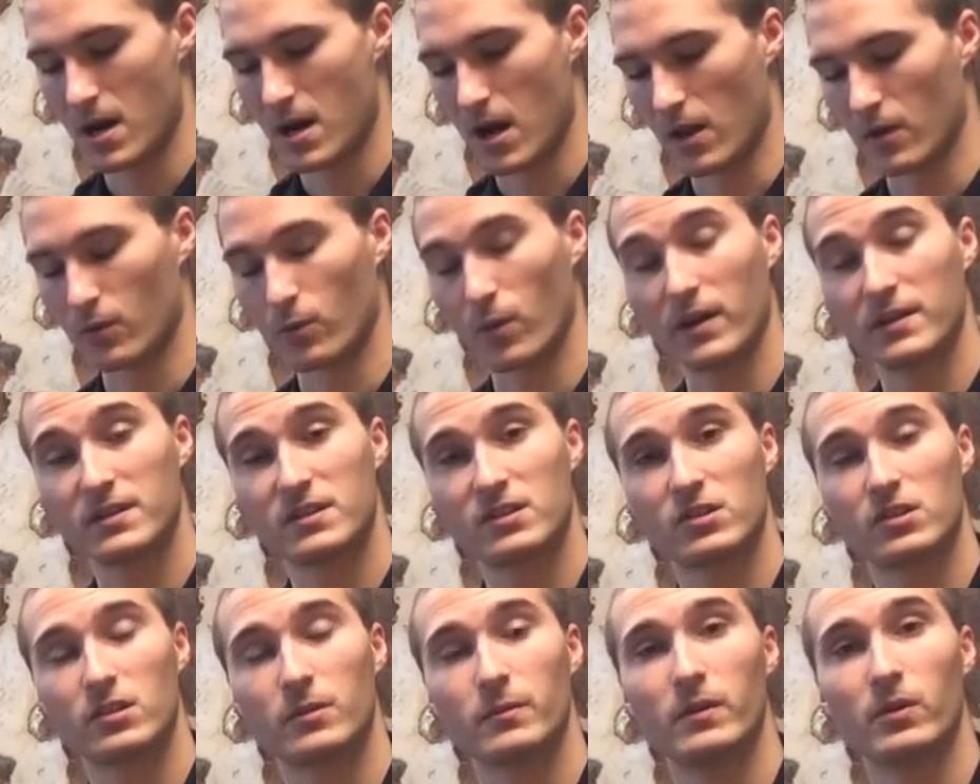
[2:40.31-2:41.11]

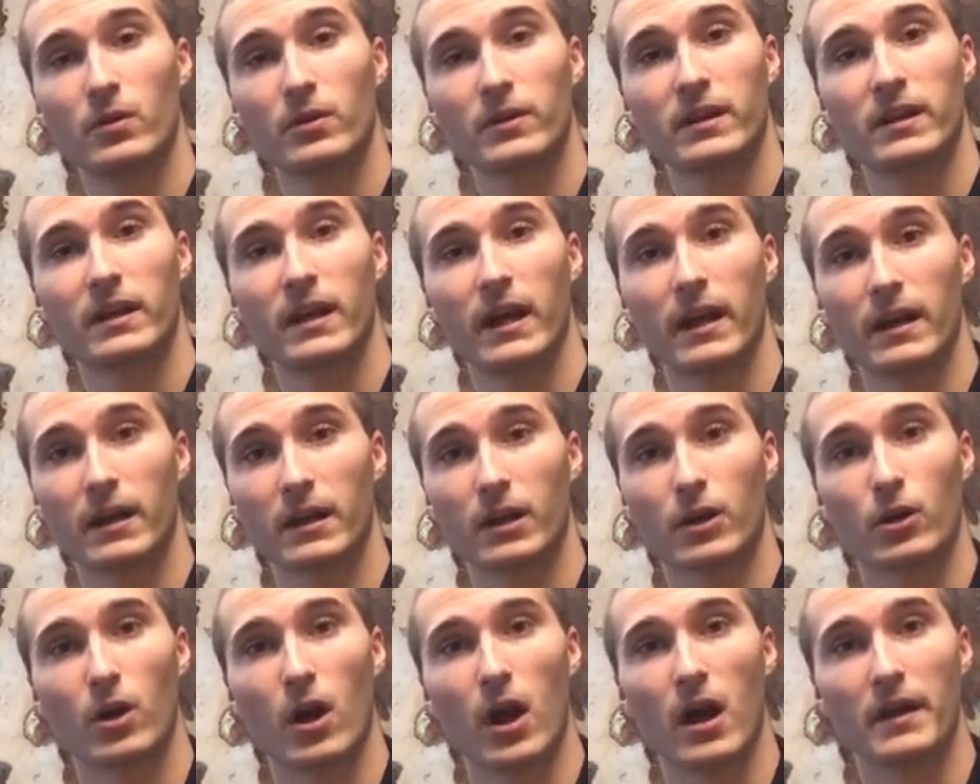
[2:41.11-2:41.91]
Otherwise, you could be looking at a
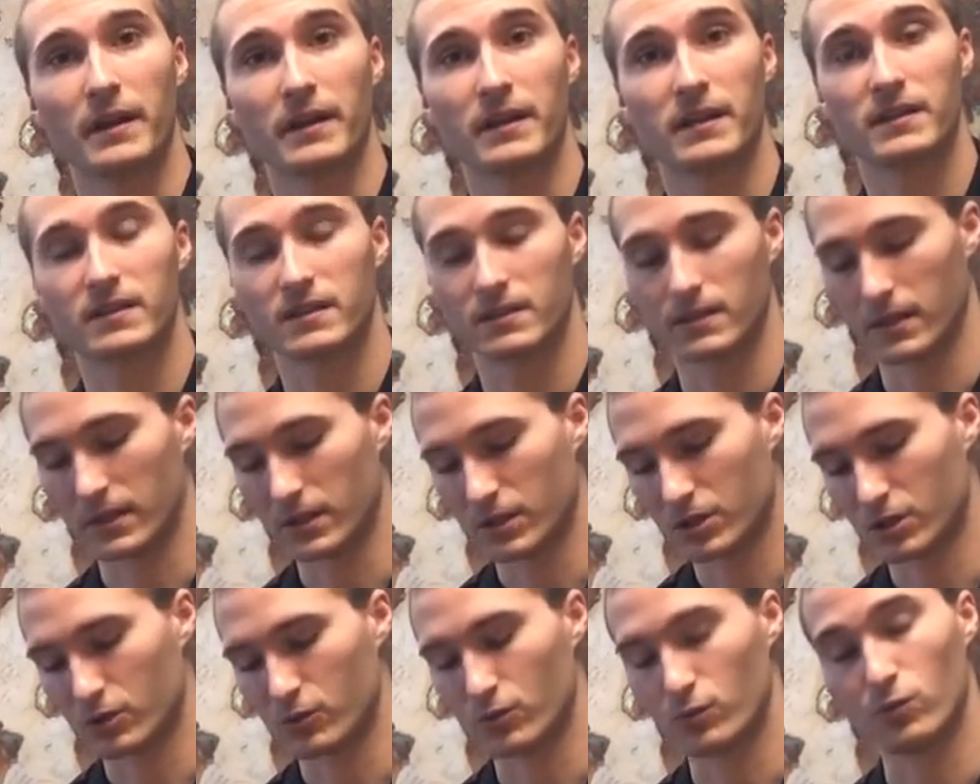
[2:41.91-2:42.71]
chronic
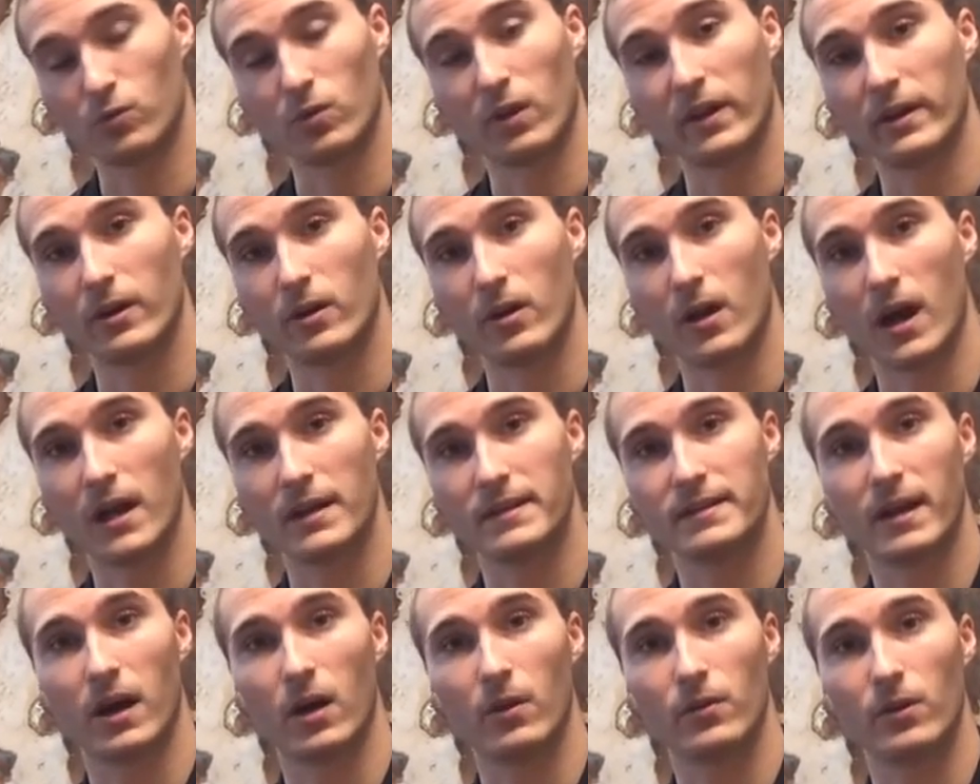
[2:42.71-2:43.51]
issue later
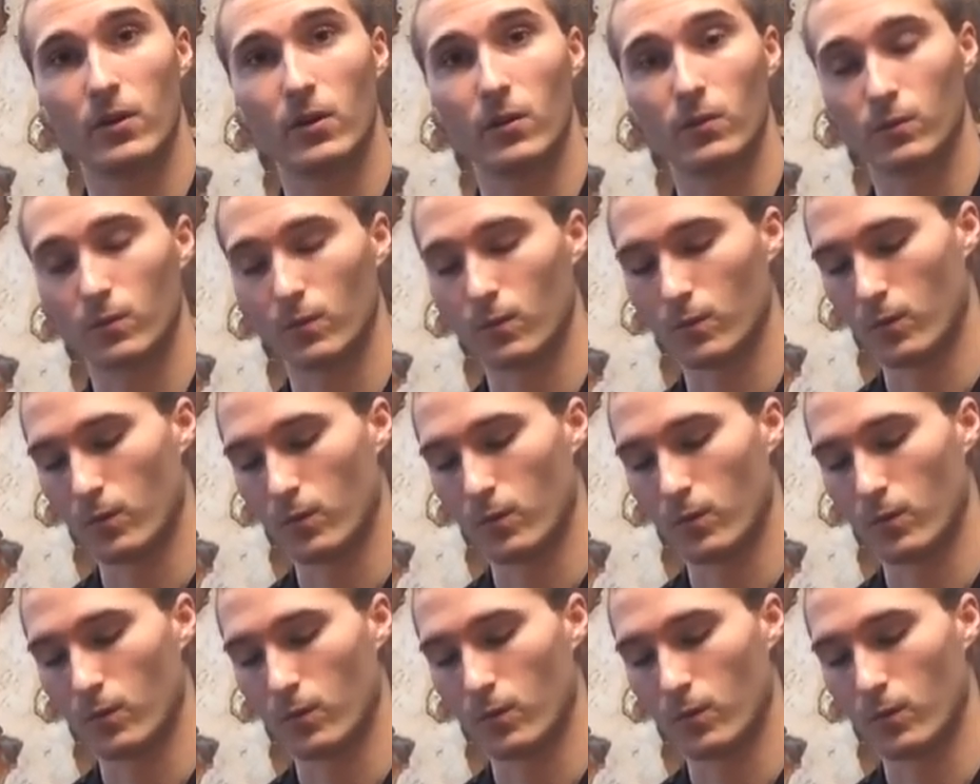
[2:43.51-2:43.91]
on down the